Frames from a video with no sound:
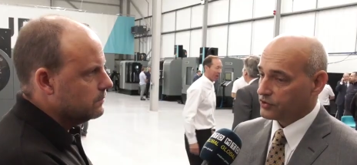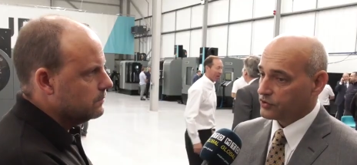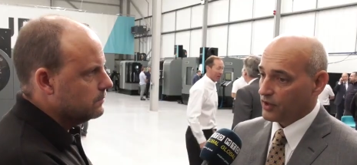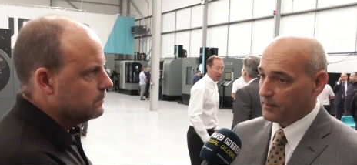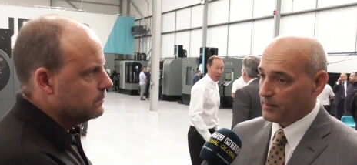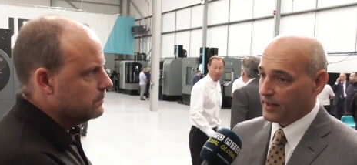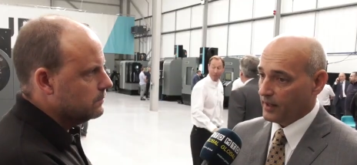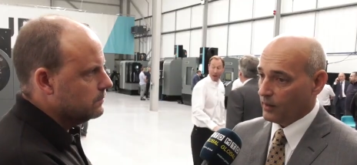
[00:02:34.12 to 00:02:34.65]

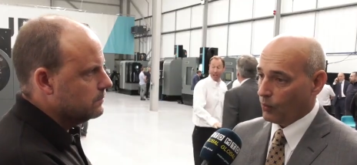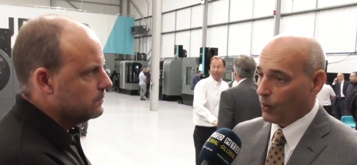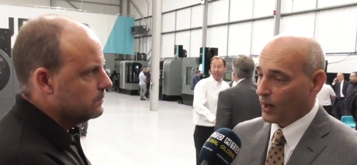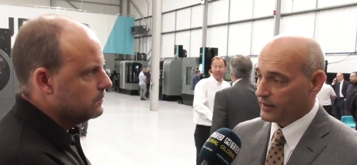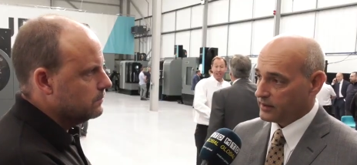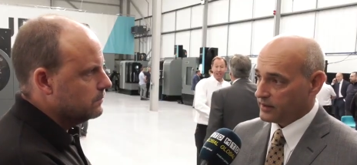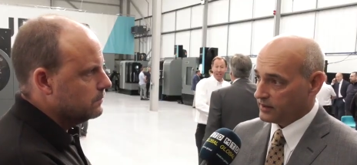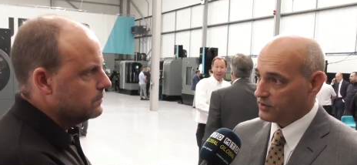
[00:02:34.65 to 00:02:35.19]
Speaker 1: determining
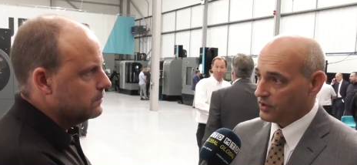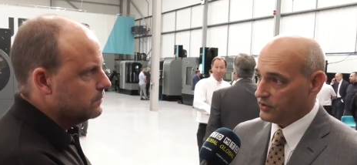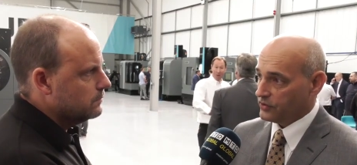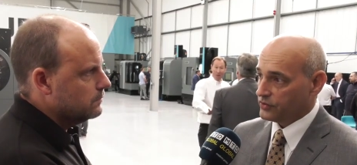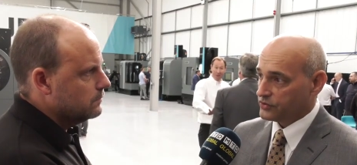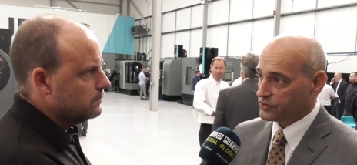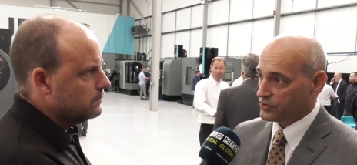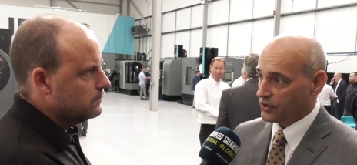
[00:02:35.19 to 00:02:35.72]
what
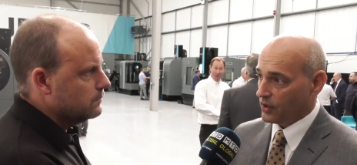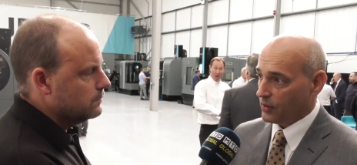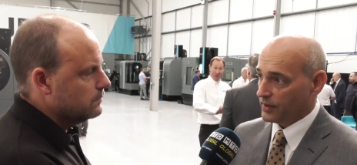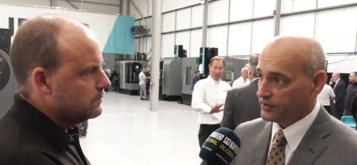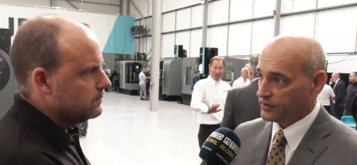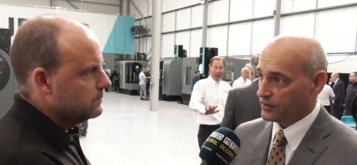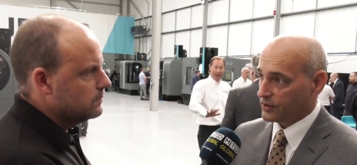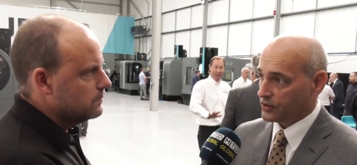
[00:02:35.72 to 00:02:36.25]
continues to go
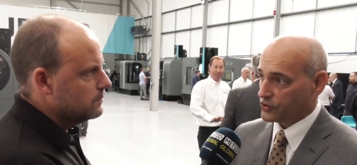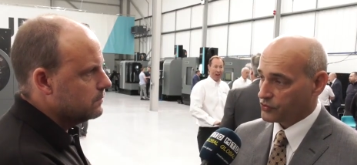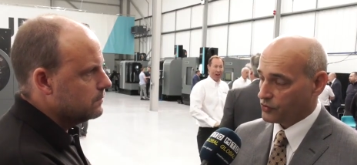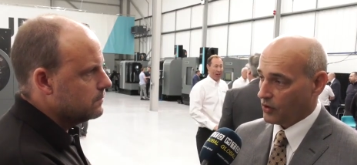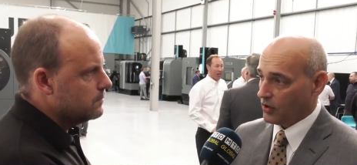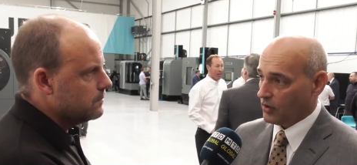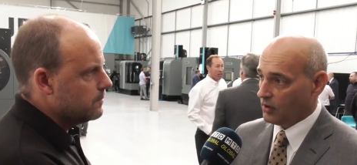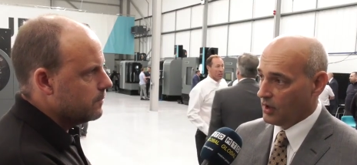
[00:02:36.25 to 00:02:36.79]
into the
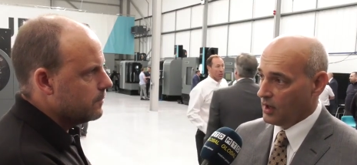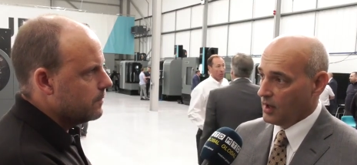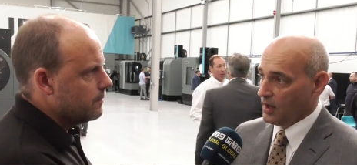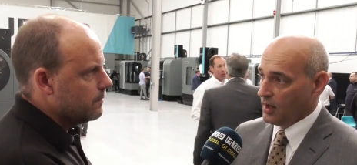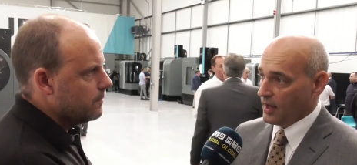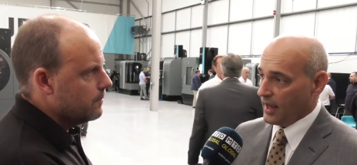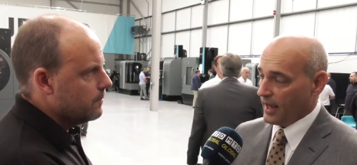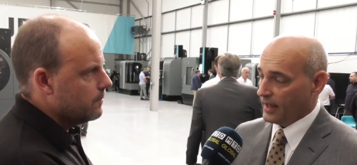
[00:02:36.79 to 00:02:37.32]
control.
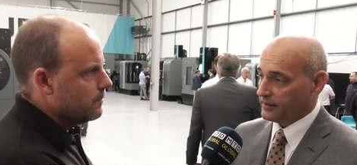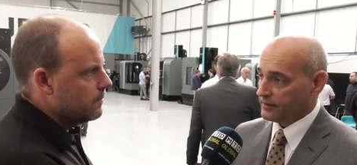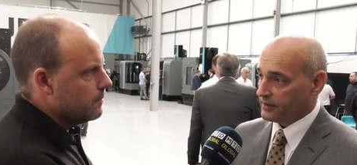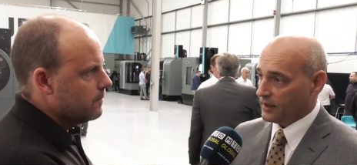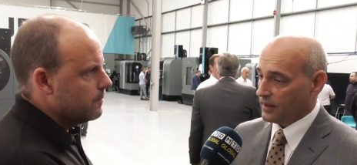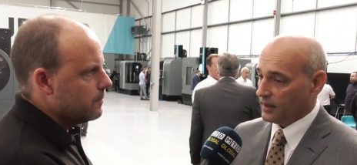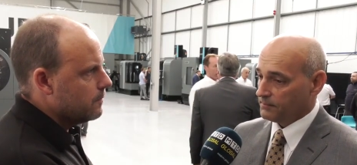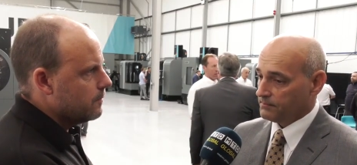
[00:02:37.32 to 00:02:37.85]
And,
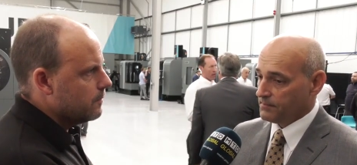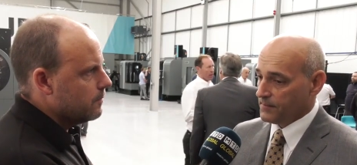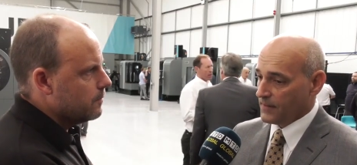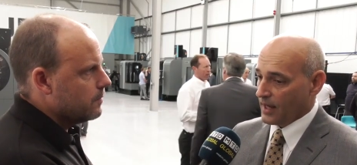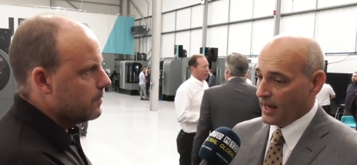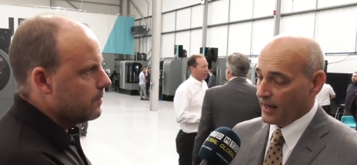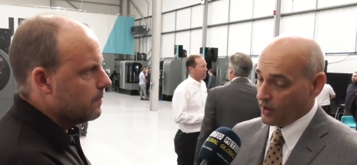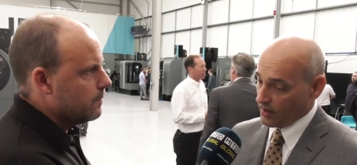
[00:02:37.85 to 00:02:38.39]
um,
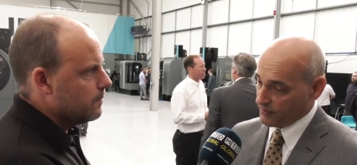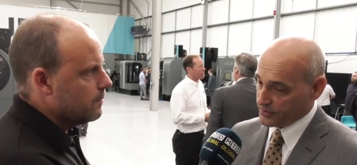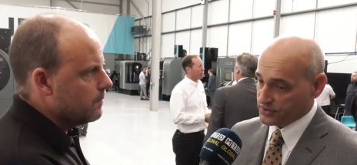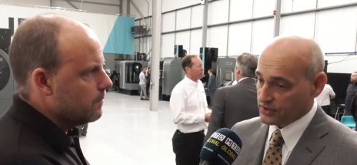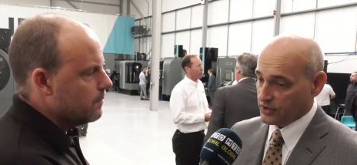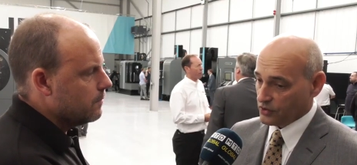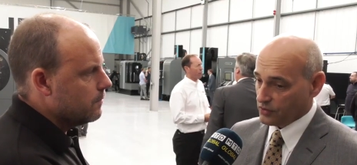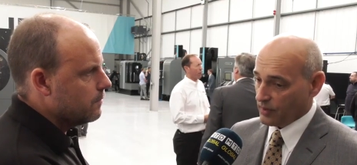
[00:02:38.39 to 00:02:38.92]
and
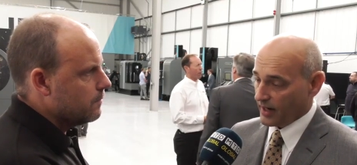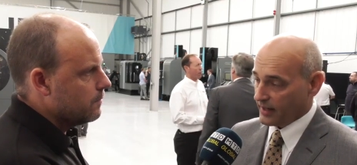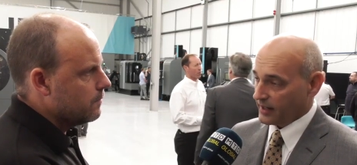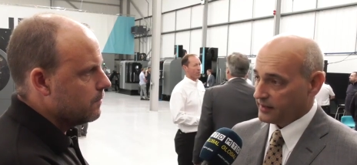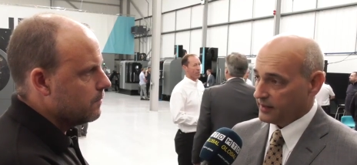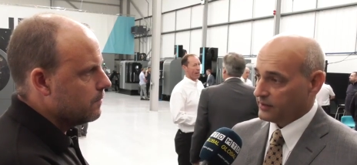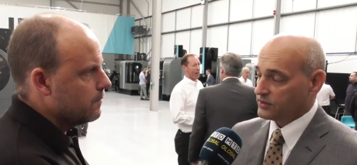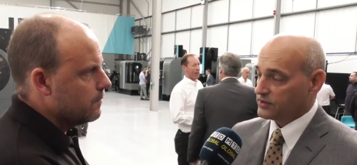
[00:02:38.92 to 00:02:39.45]
obviously, you're right, I
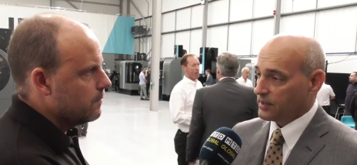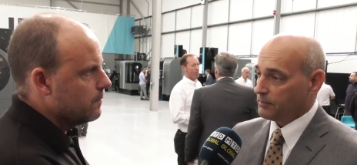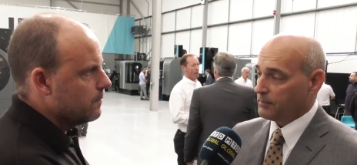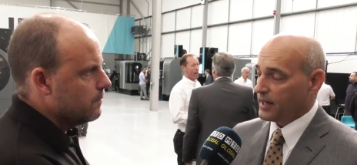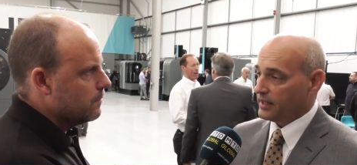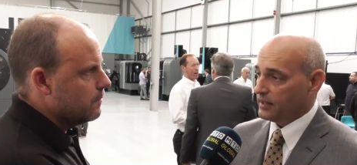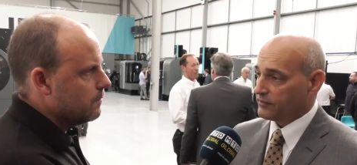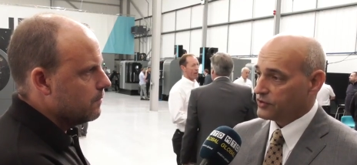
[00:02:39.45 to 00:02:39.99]
think some,
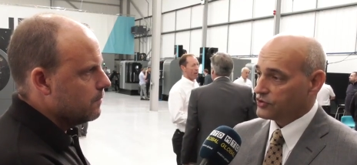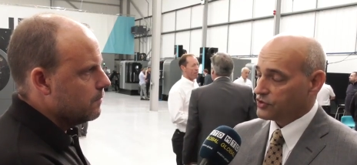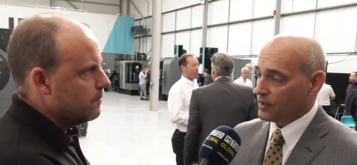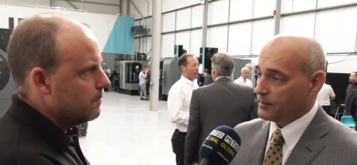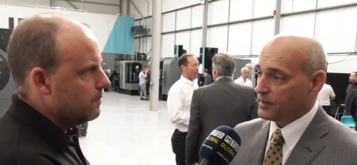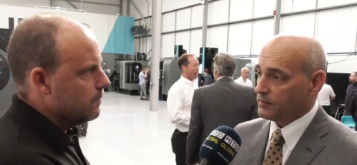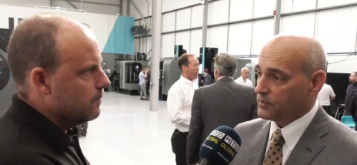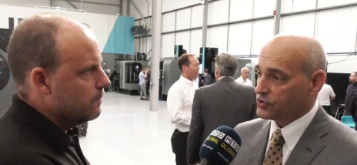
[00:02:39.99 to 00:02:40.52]
many of the
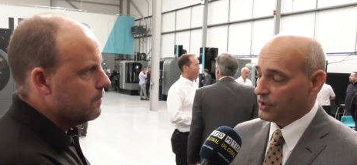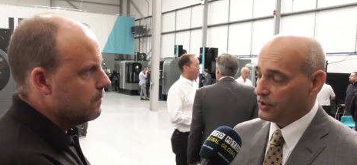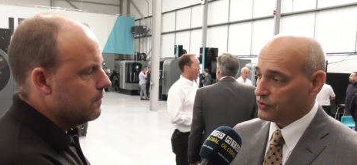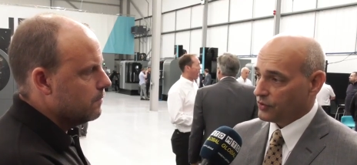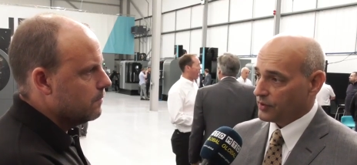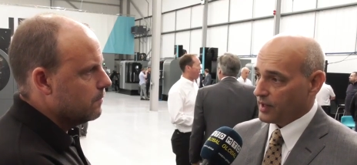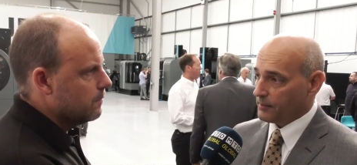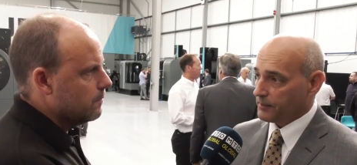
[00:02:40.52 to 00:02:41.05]
German machine
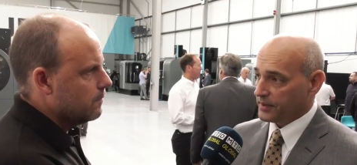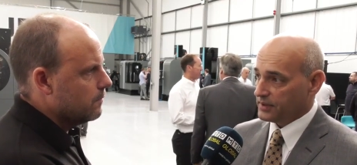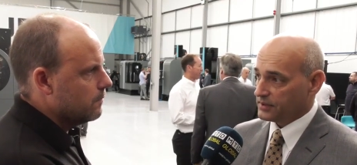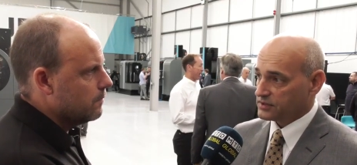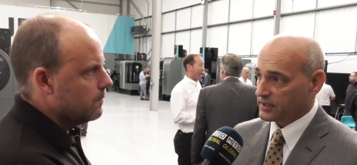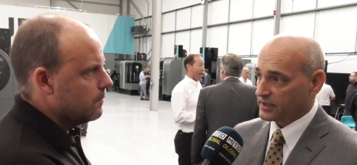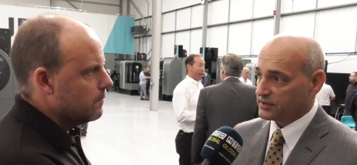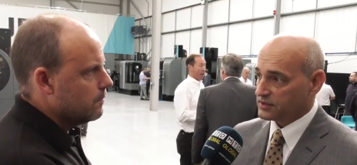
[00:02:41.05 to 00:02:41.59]
tool companies
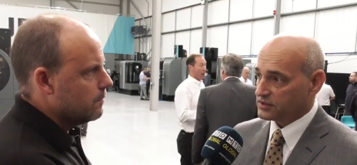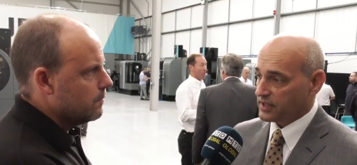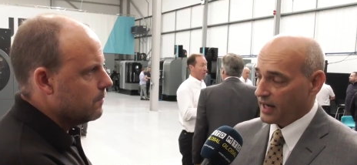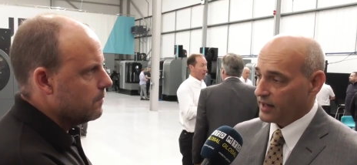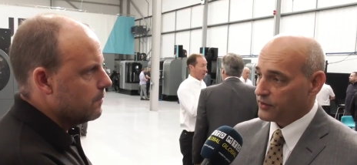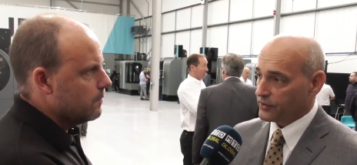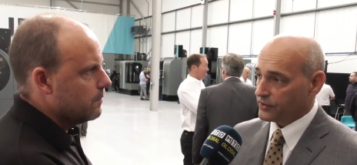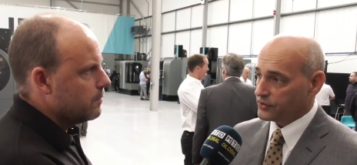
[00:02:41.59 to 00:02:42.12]
set the
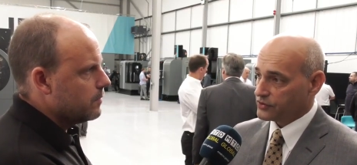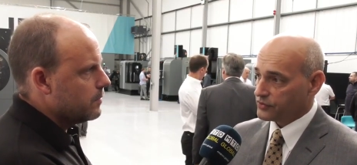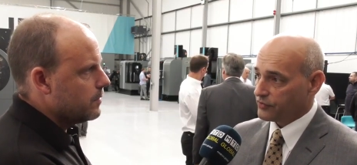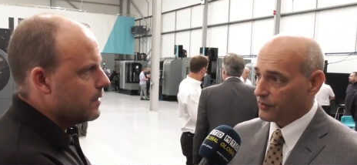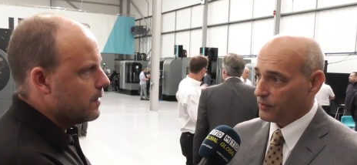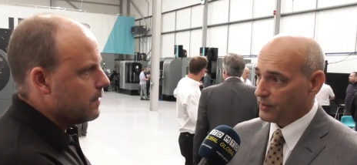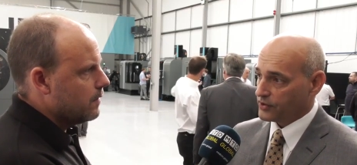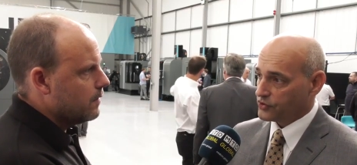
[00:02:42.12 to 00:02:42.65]
standards
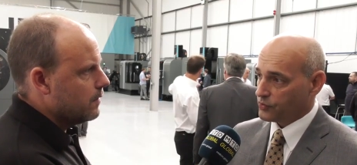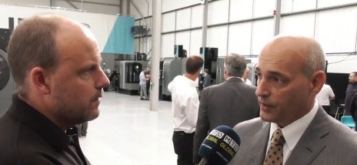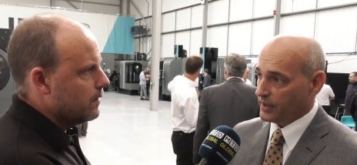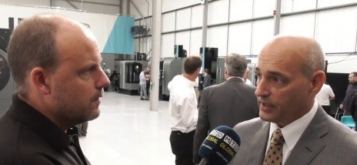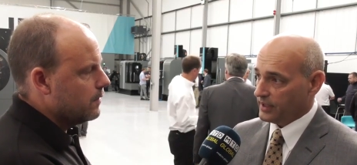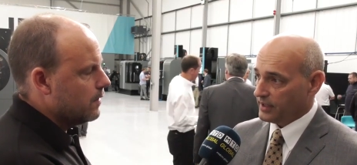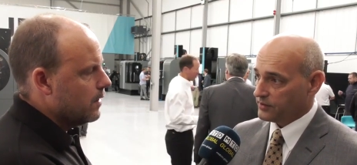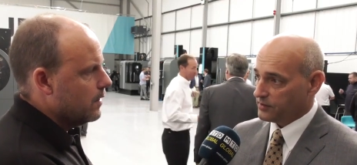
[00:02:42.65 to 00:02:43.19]
for which
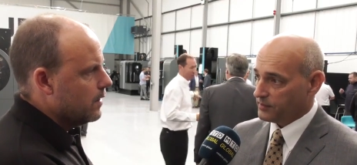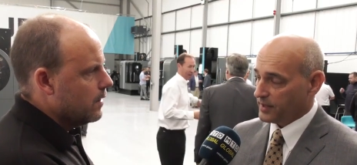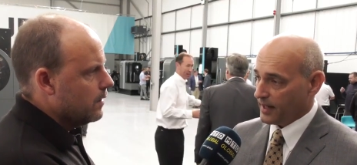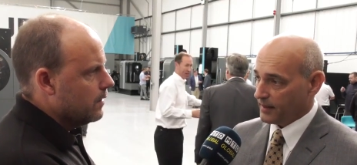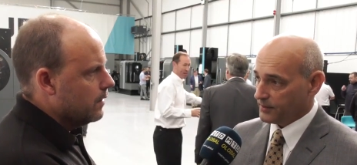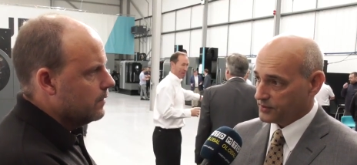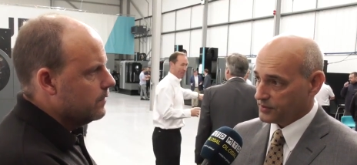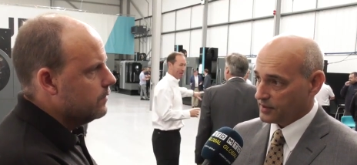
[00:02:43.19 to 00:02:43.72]
we need to be
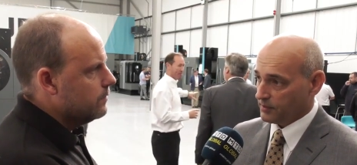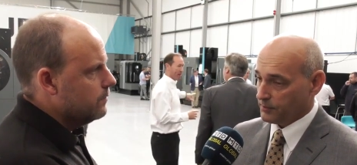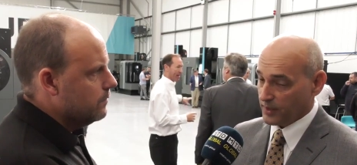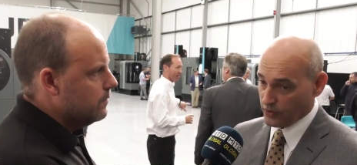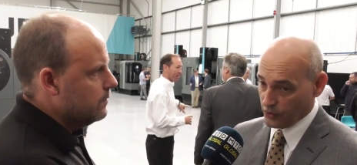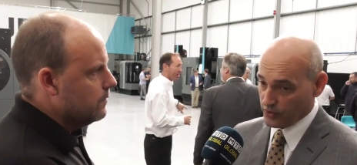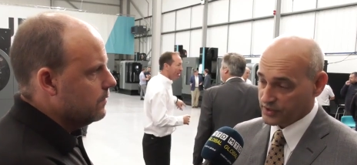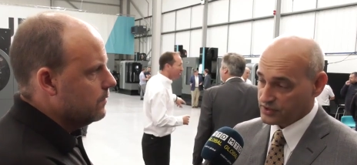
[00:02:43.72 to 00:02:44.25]
able to
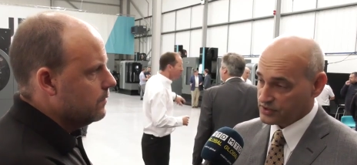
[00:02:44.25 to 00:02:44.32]
compete or